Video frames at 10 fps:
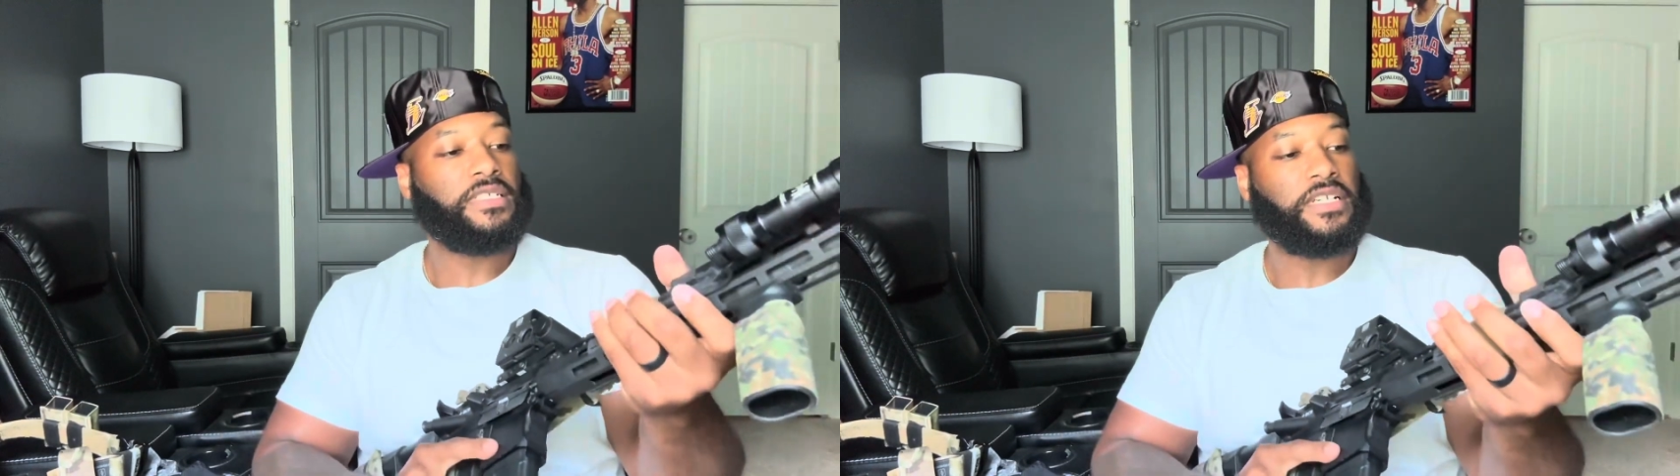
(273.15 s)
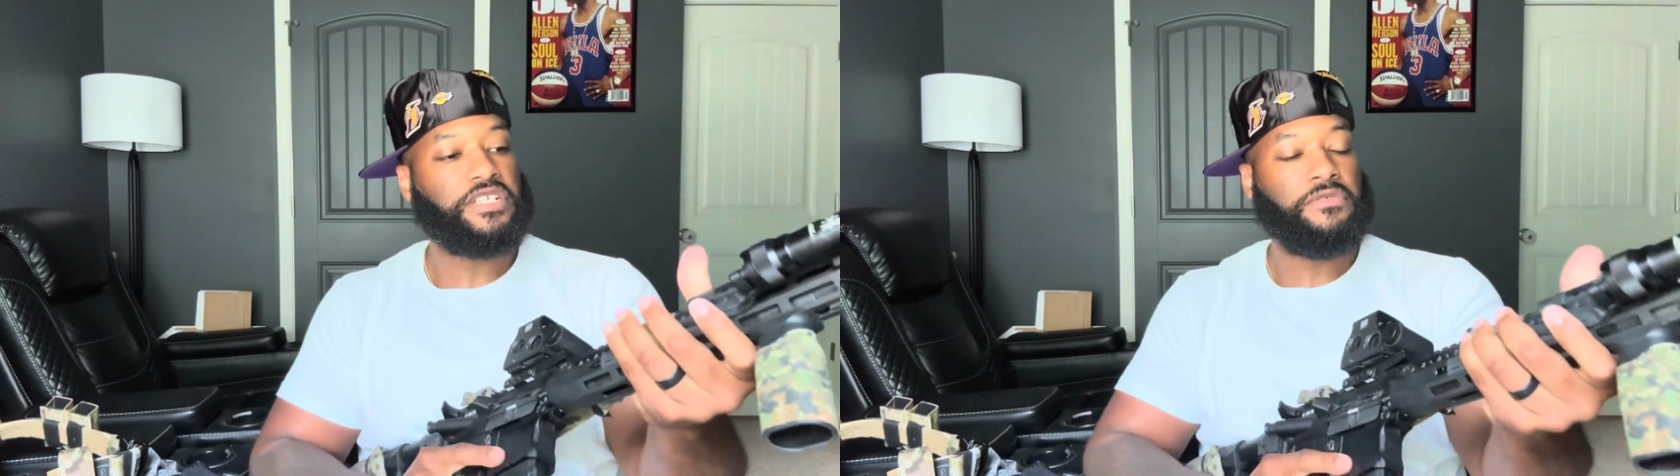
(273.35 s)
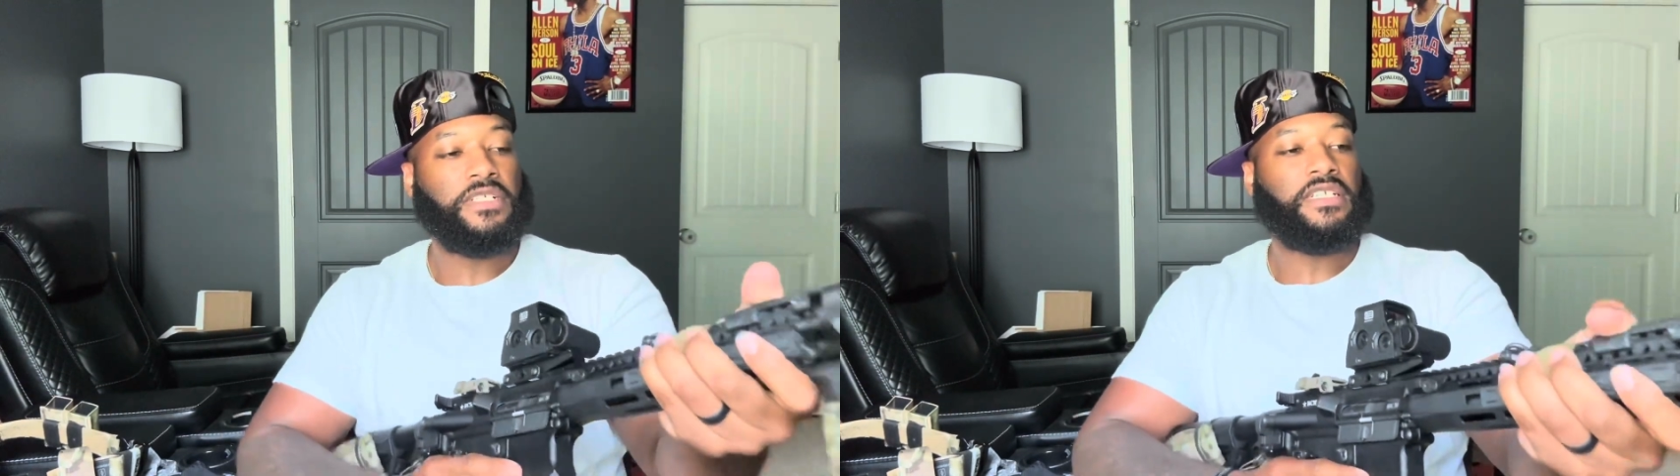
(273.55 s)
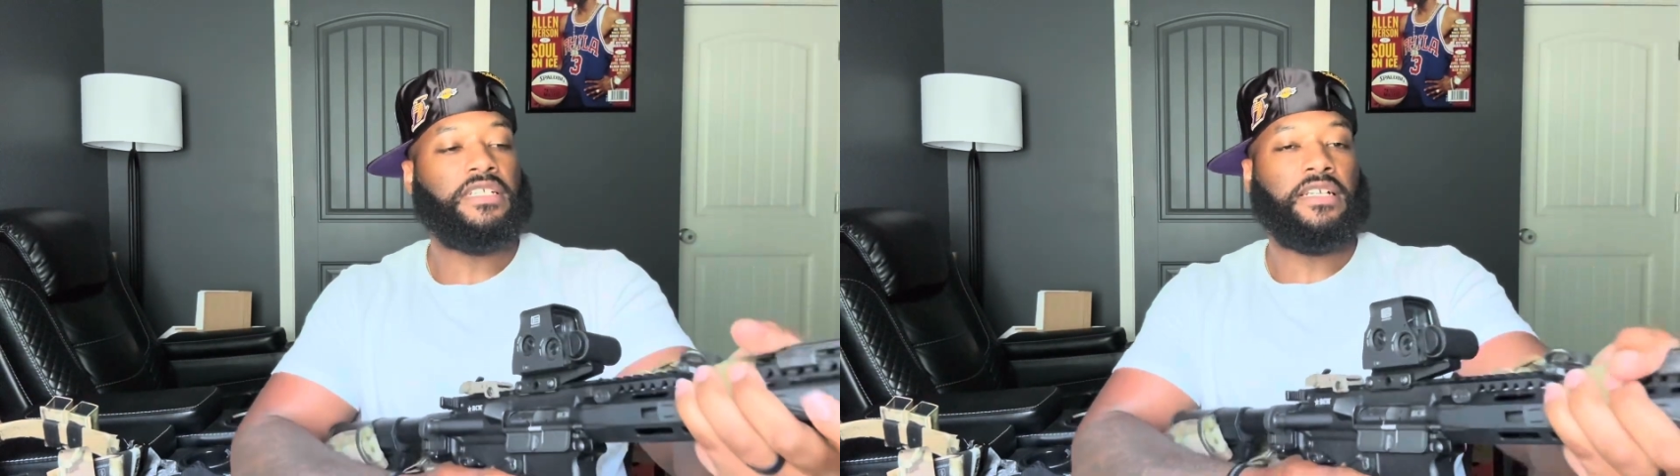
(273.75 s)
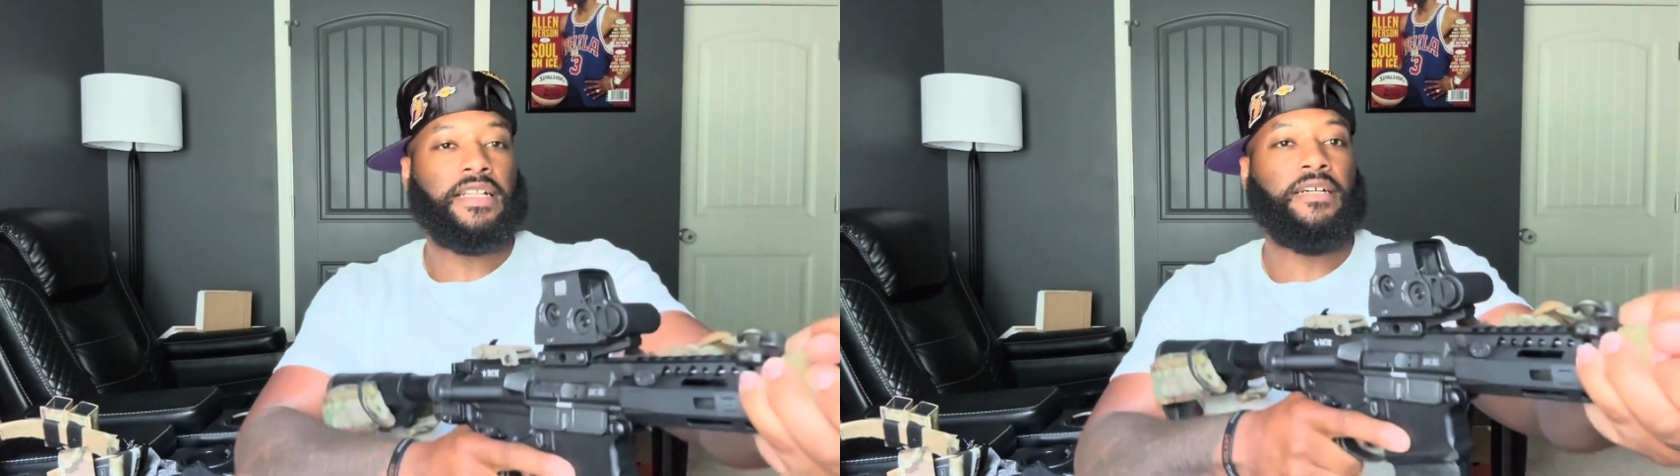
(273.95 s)
I shoot in the
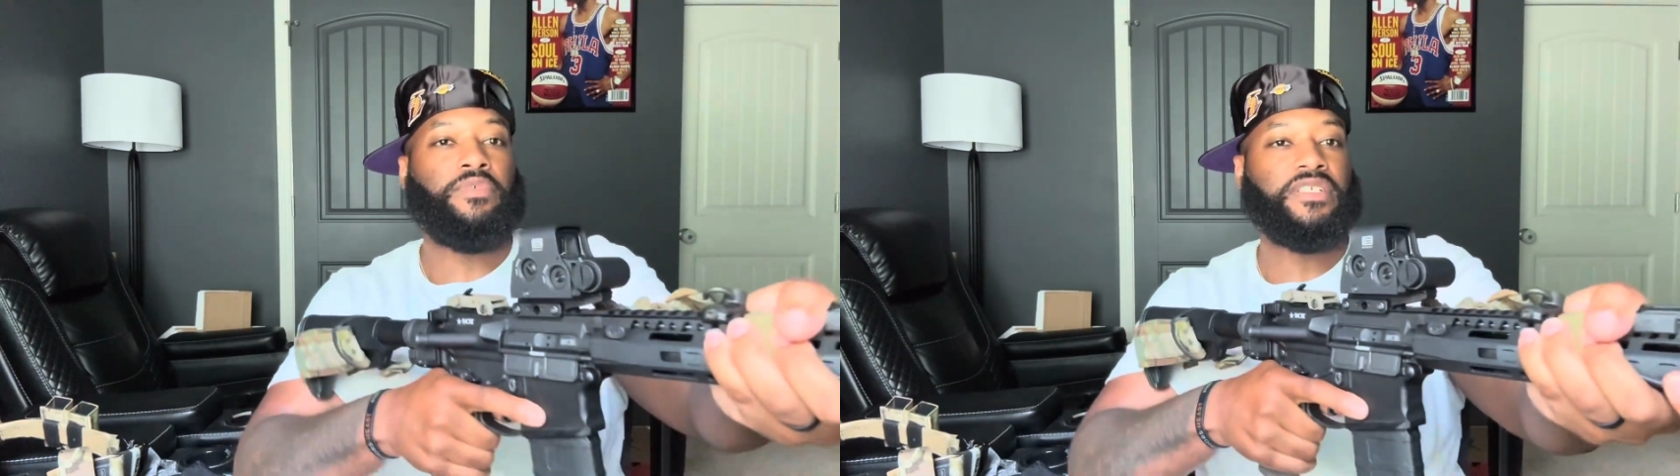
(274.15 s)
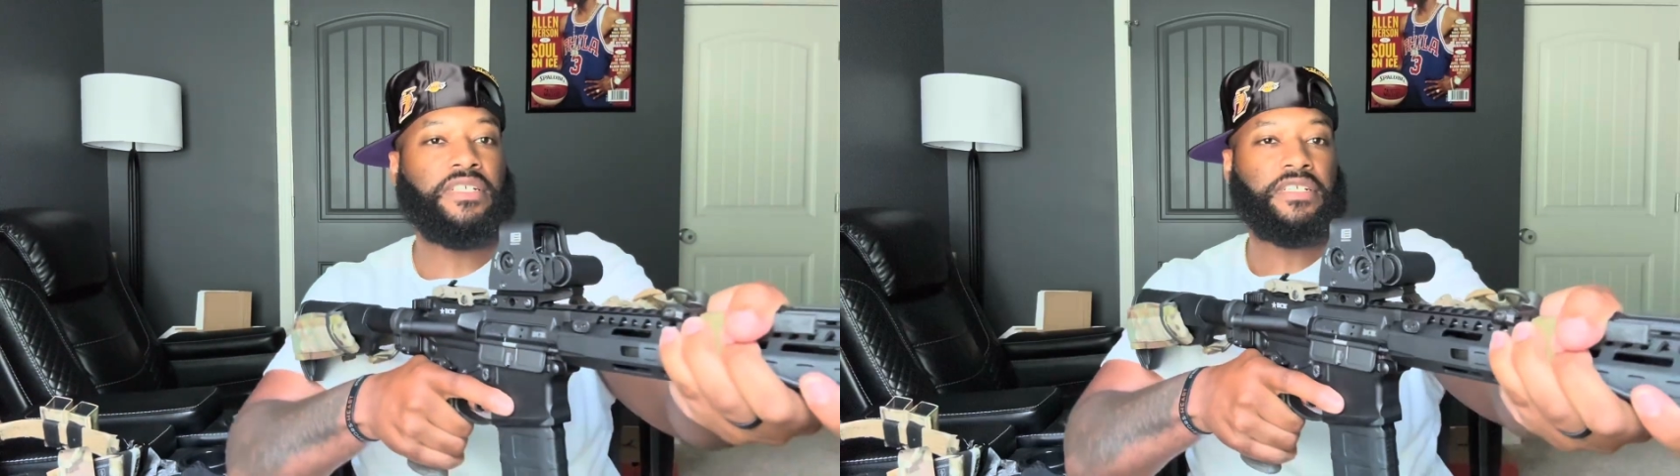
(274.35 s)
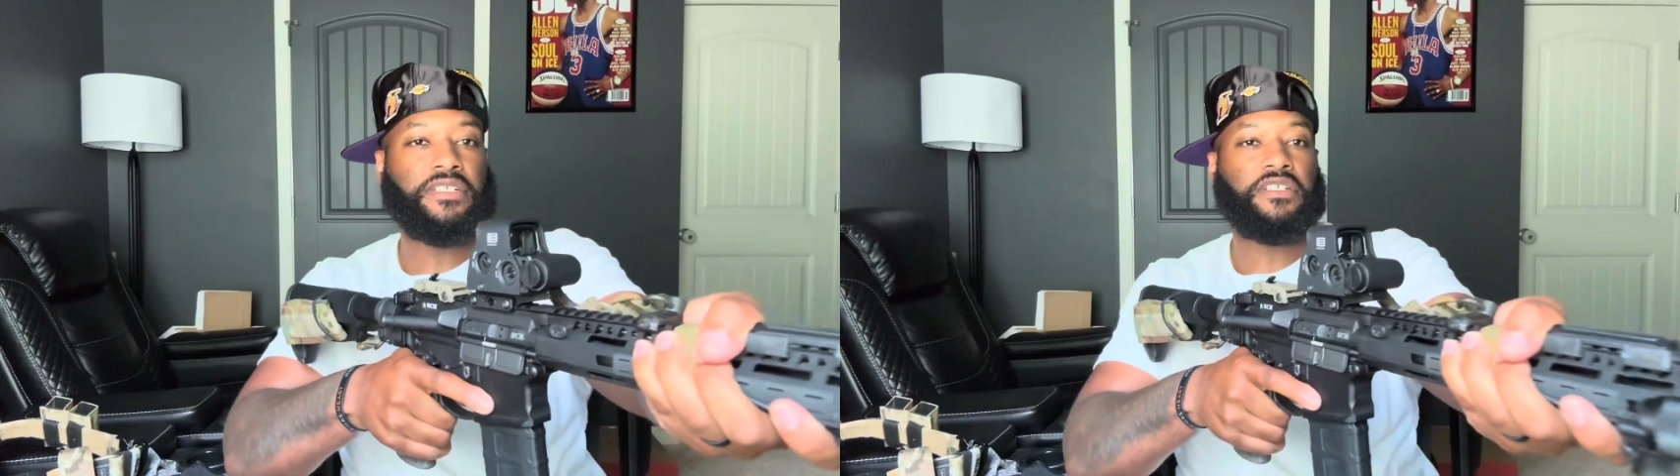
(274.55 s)
C-clamp position,